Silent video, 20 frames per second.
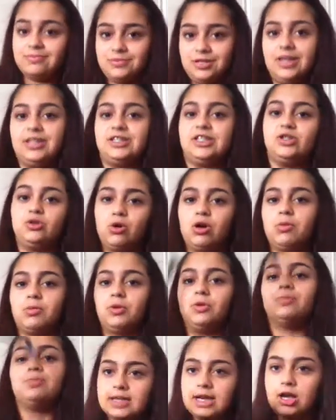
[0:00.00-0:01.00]
it's
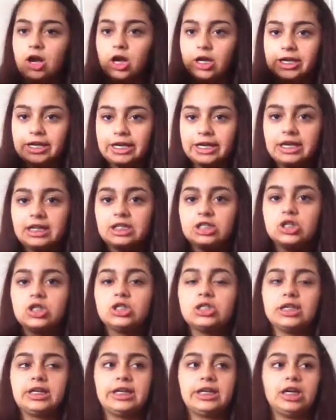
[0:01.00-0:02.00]
adorable. I got
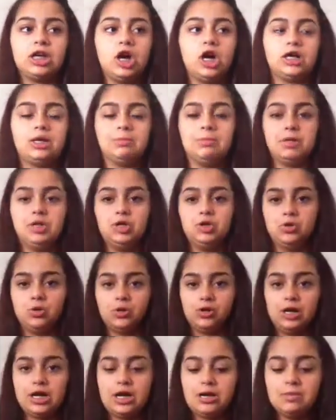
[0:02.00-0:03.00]
candles and I got a
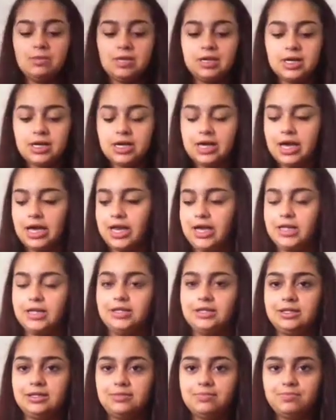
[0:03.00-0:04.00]
menorah
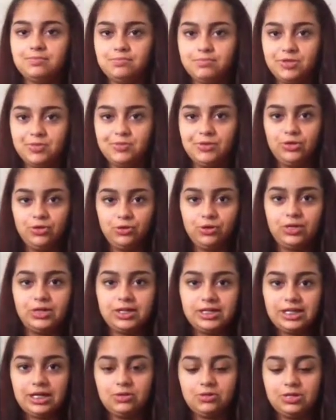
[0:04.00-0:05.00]
and the menorah is
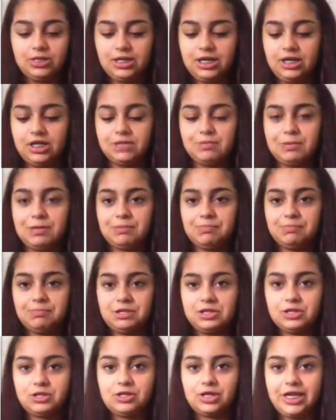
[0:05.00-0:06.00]
downstairs, but
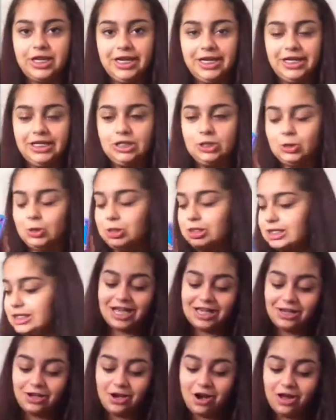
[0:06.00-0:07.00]
these are the candles.
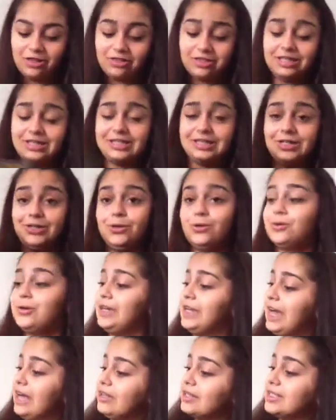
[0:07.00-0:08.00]
I got this
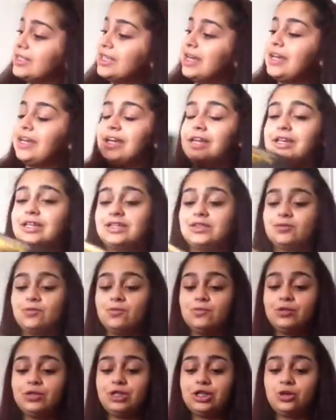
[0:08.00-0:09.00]
L'Oreal set and it's
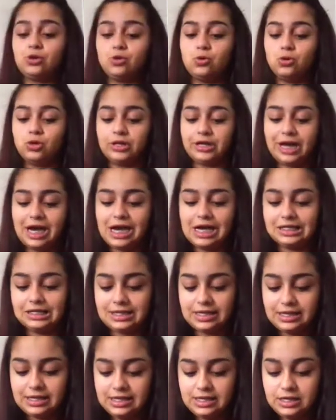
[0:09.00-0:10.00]
really cool. It has
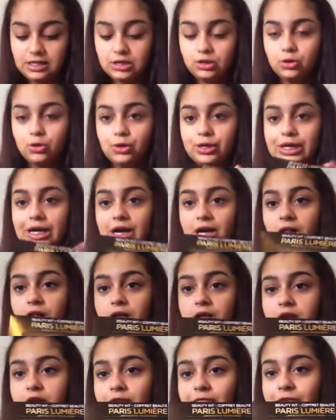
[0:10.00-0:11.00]
the L'Oreal
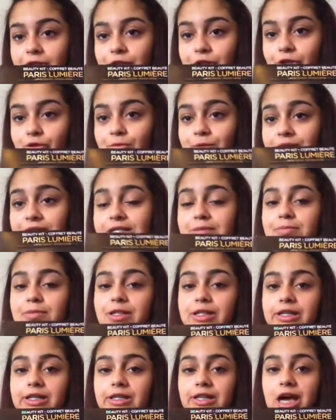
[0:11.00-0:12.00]
Voluminous
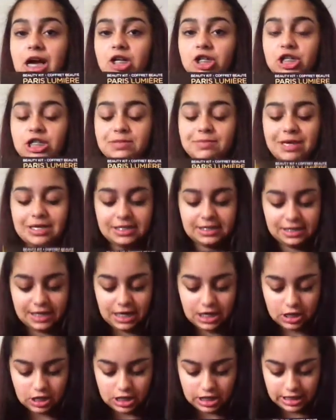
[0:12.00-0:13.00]
Million Lashes
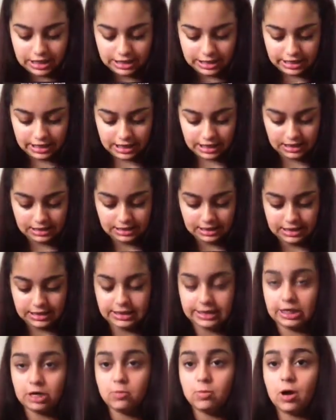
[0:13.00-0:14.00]
Mascara, it has a
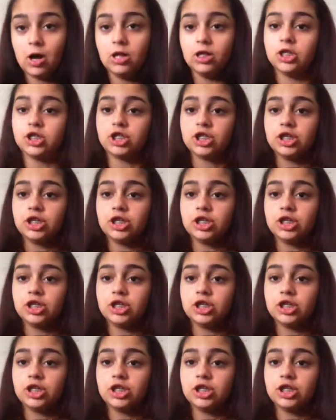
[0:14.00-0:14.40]
nail polish,